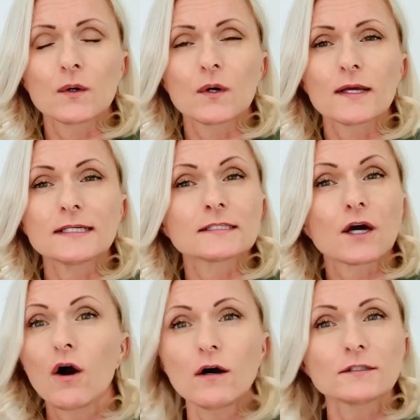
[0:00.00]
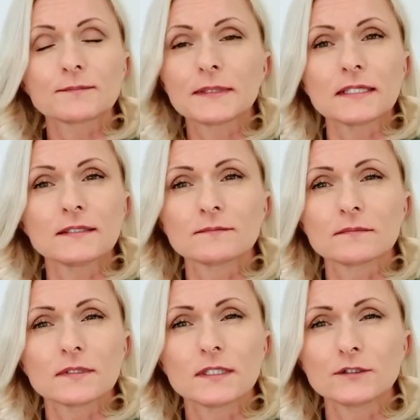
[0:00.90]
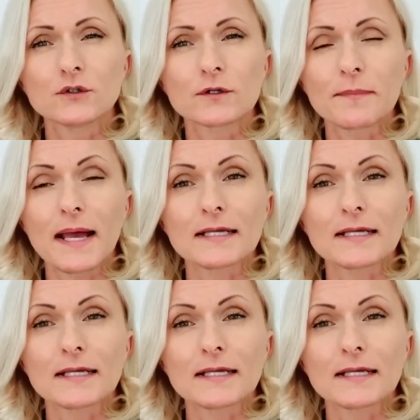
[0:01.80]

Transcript: it can't be in your bag.